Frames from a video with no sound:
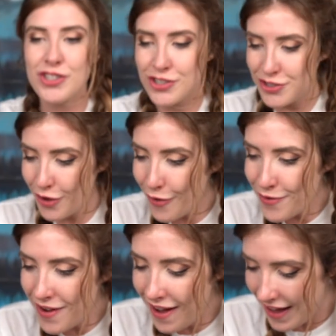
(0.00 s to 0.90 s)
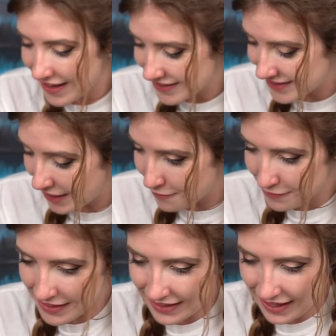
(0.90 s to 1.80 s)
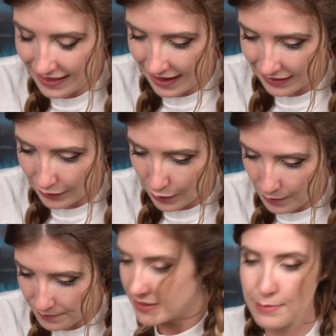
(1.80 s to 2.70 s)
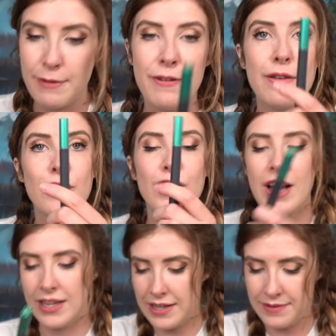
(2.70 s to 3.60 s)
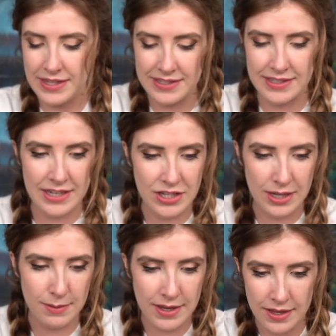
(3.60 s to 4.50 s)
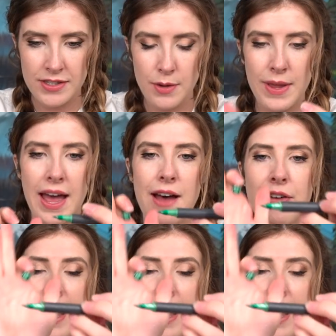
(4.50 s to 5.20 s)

so nice. I really like that a lot. My favorite color. Let's see, shall we? So we have